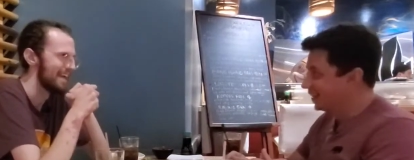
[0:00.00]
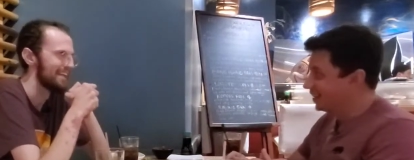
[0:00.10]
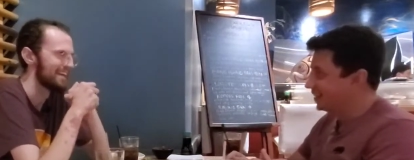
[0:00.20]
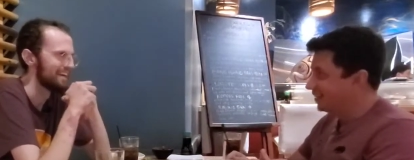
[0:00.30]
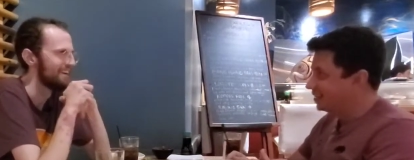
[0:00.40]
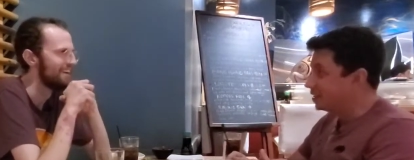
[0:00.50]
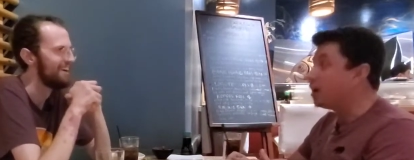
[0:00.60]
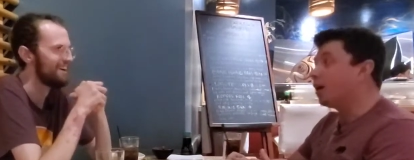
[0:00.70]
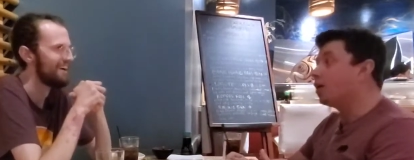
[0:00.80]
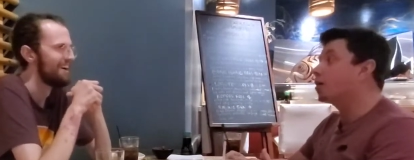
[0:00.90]
Speaker 1: is yelling at you.
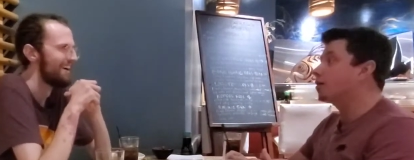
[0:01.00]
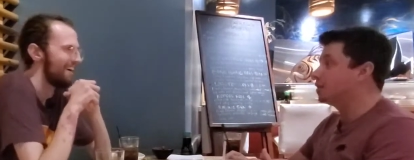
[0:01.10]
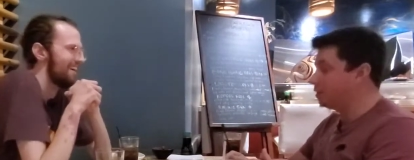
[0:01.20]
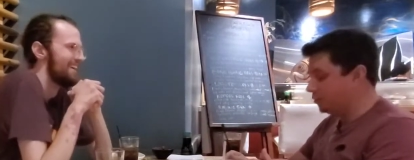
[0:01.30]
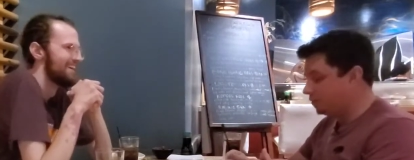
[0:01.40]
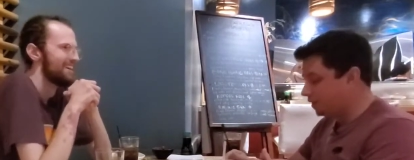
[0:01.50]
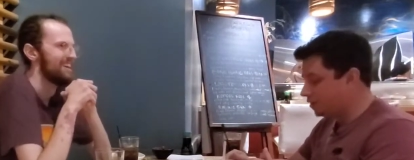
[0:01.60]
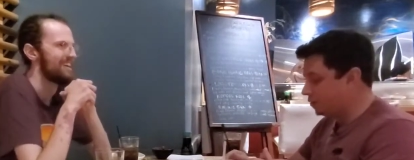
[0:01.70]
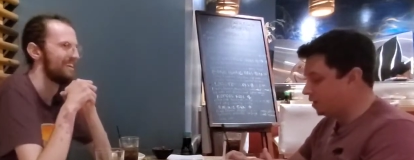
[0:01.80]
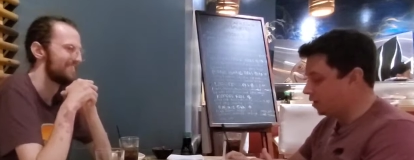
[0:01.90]
They are. They do.
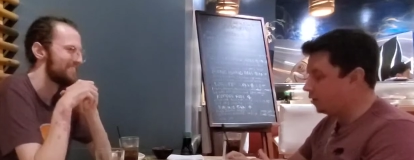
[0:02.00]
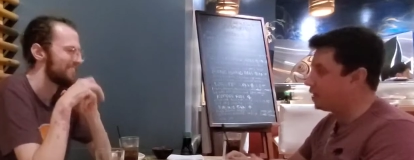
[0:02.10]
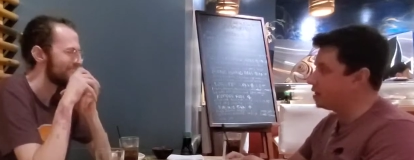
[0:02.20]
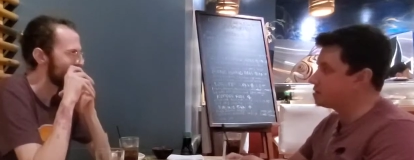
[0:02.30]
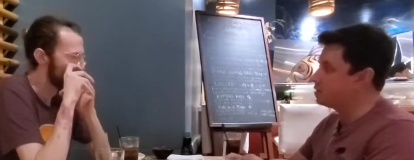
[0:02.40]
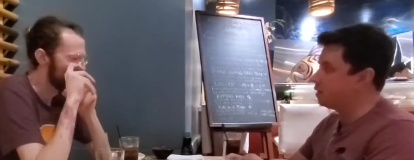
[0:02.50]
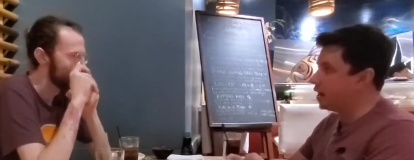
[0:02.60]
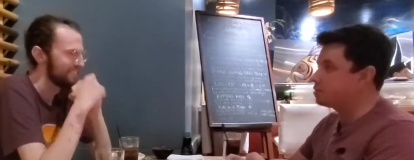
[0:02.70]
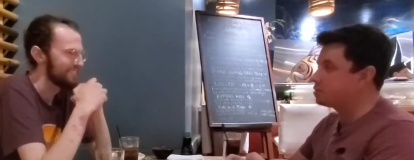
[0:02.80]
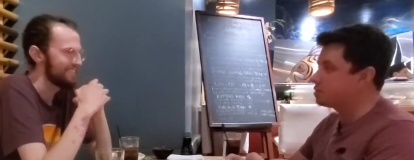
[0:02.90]
They do yell. That is the
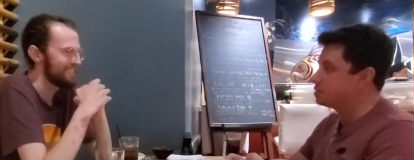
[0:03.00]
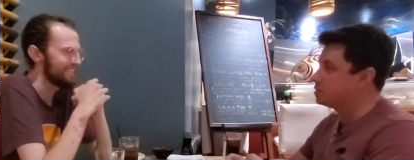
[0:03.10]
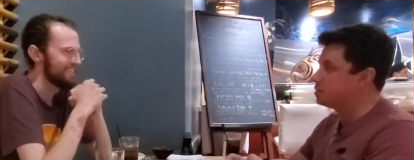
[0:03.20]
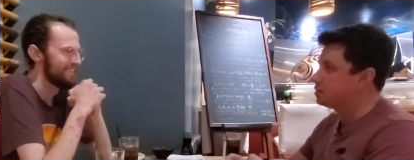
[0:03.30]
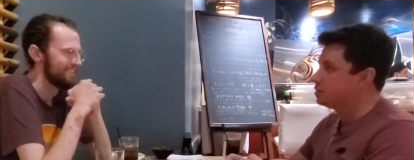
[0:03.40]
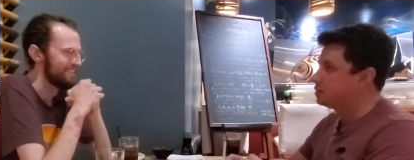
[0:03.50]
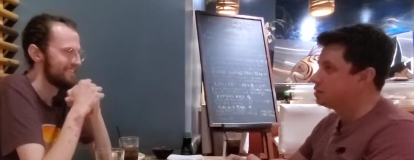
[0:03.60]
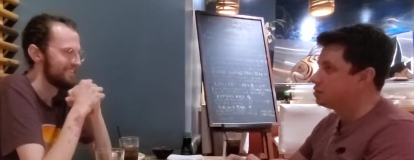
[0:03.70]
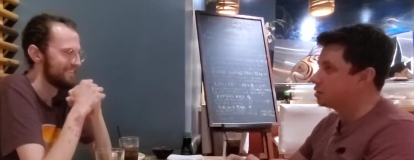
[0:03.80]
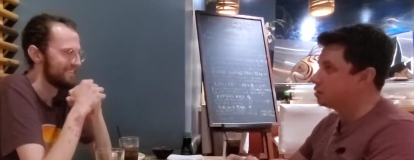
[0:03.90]
loudest
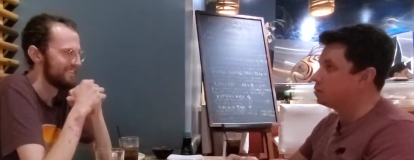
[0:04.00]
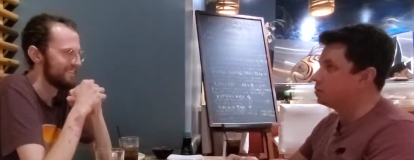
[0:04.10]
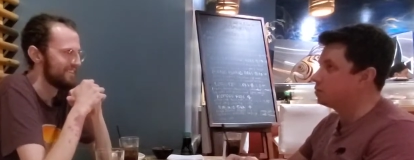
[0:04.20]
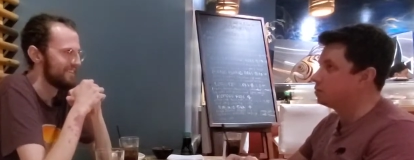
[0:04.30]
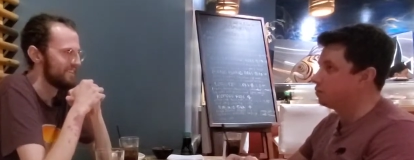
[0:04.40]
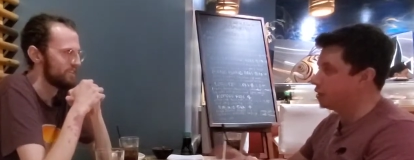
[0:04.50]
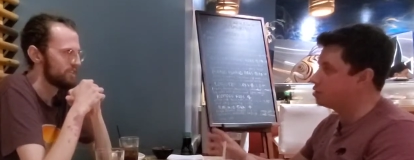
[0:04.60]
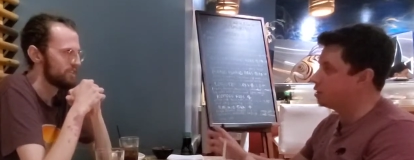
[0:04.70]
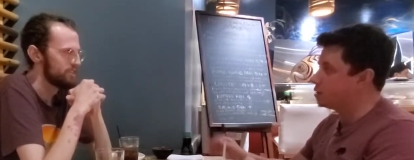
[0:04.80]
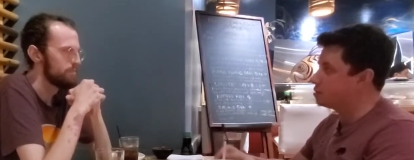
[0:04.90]
chicken
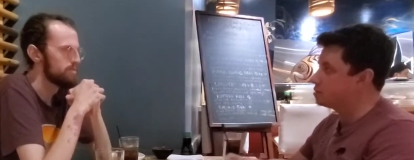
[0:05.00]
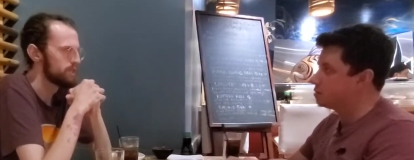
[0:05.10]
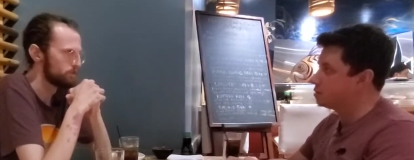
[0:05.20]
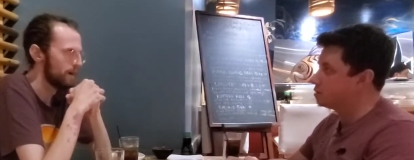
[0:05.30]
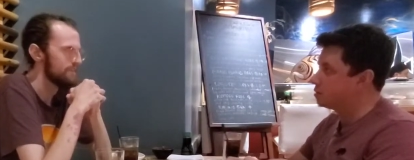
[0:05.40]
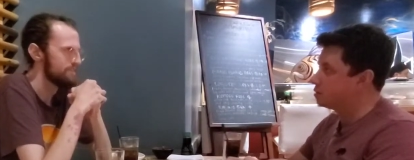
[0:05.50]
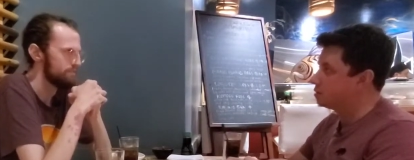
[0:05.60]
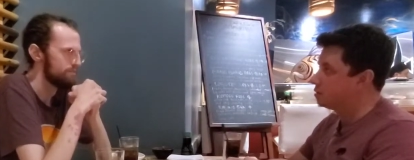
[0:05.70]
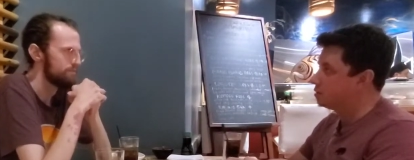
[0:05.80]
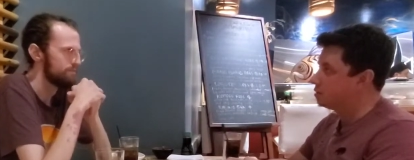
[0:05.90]
franchise. It's the most
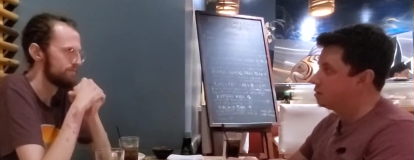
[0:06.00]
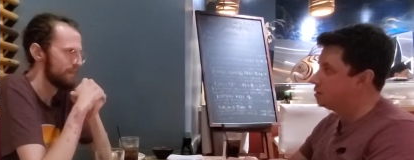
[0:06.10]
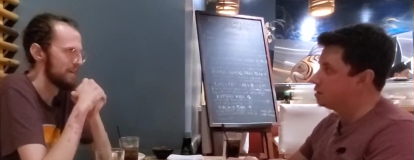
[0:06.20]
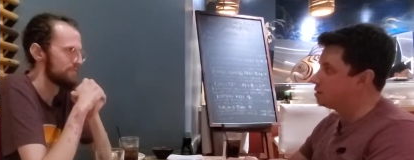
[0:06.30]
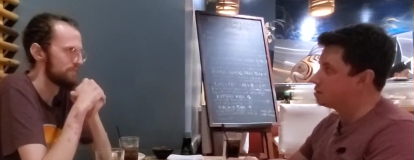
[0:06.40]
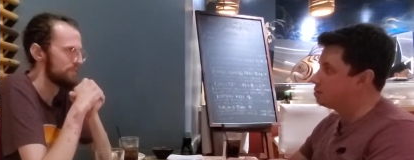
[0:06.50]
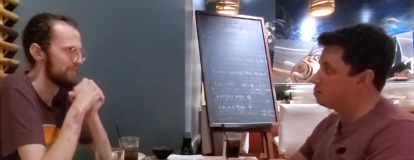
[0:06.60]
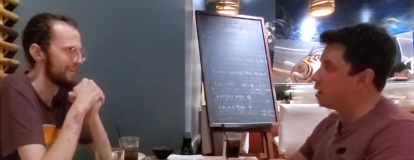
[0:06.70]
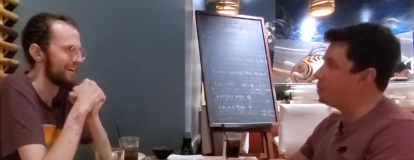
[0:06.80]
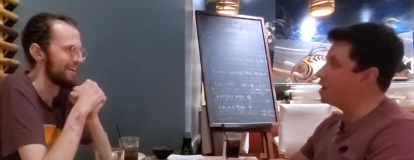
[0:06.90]
Speaker 2: aggressive it fast is.
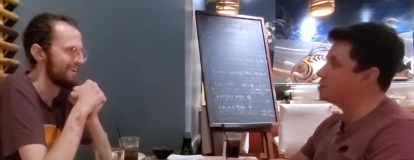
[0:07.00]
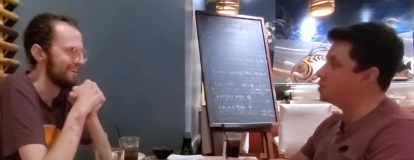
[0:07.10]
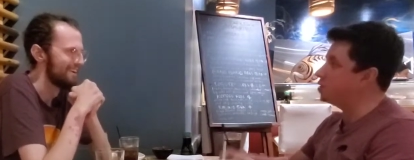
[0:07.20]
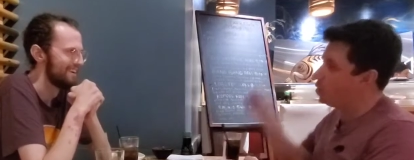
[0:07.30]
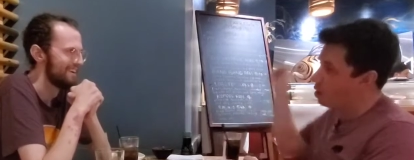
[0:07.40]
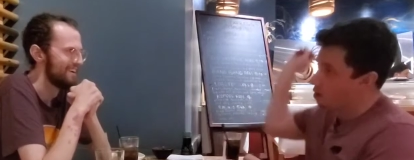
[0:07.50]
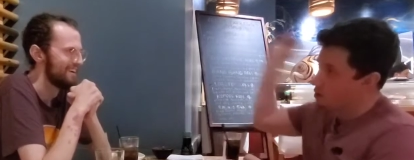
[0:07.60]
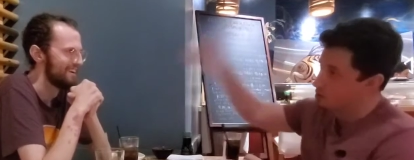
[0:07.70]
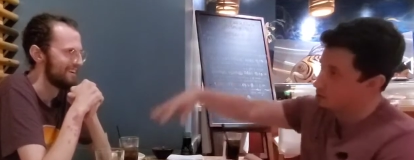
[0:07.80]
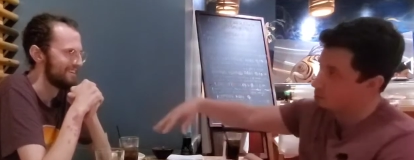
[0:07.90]
food.
Speaker 1: Popeyes, what do you
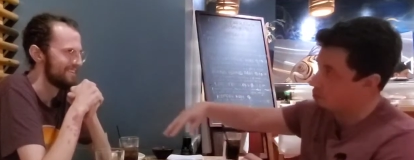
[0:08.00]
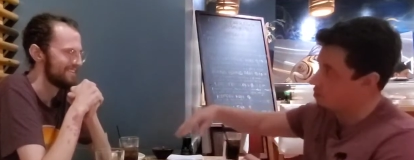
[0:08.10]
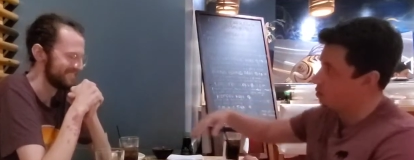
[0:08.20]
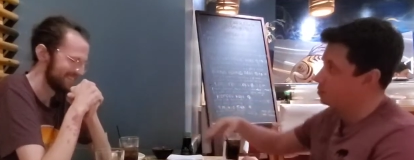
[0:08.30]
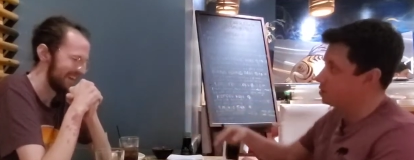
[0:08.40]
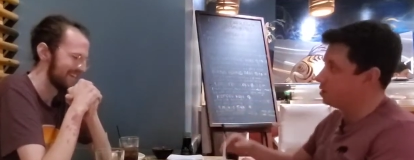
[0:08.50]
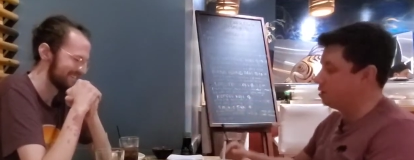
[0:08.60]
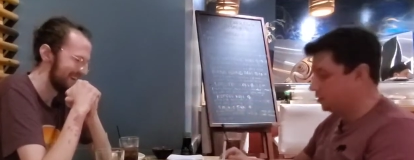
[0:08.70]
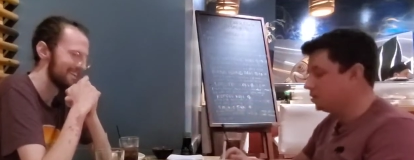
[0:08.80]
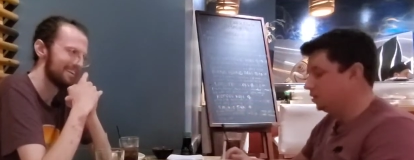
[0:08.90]
want? Just throw a sandwich. Yeah,
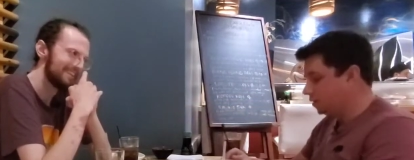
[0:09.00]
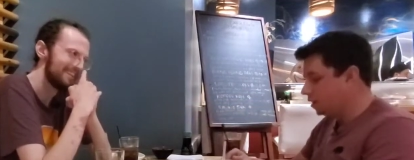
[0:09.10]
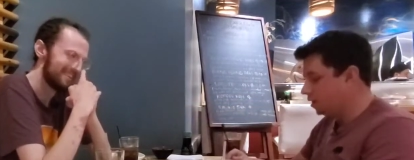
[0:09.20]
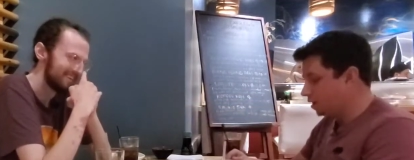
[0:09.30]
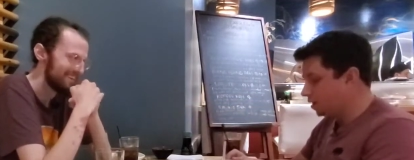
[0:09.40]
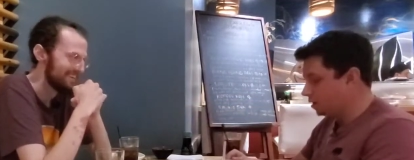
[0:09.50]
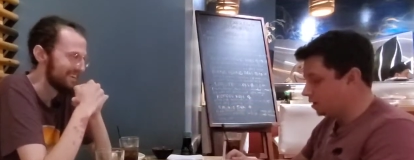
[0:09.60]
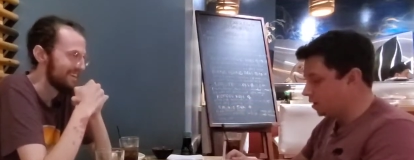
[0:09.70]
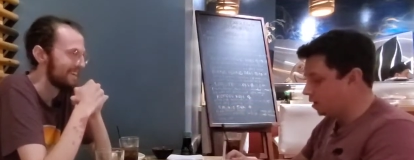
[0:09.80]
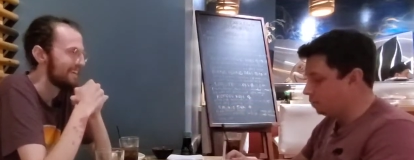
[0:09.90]
exactly. You. I like it.
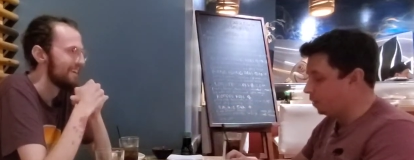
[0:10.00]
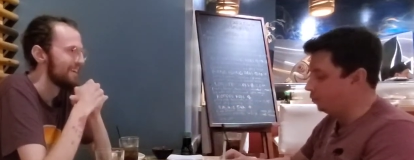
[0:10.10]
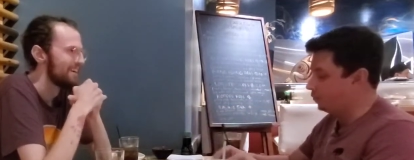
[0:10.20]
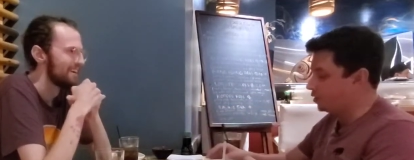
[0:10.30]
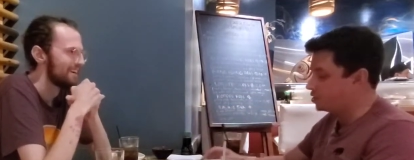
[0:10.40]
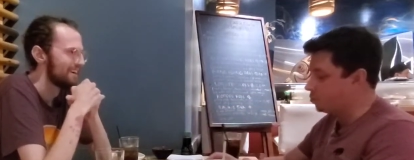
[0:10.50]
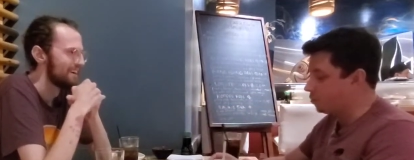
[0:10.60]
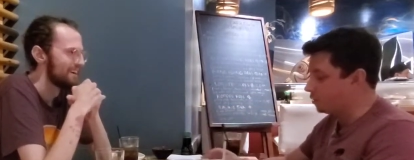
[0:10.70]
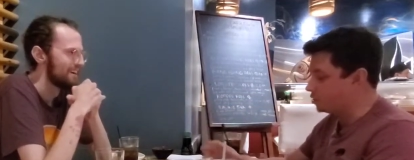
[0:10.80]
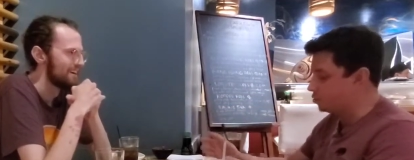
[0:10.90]
Uh, Pulp Fiction
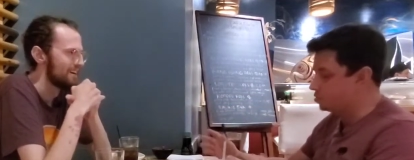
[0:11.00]
would be a